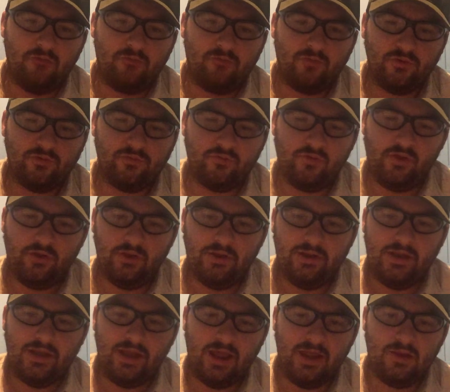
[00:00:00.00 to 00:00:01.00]
First
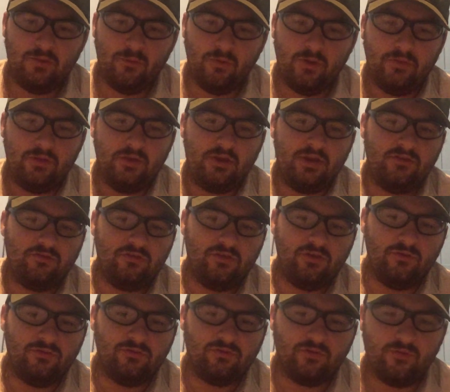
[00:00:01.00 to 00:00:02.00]
fielded in 91, the
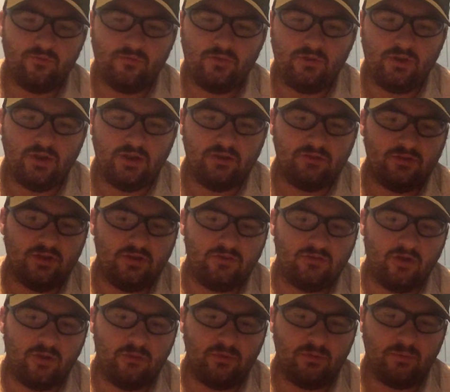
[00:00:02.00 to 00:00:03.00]
DCU served the United
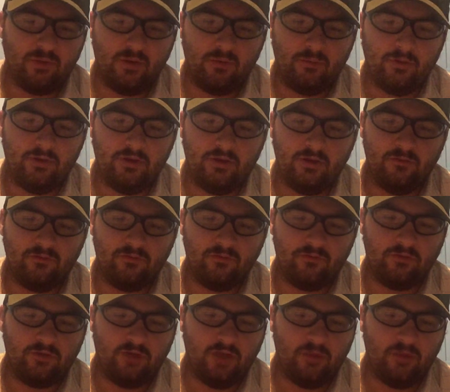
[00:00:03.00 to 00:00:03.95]
States Army primary desert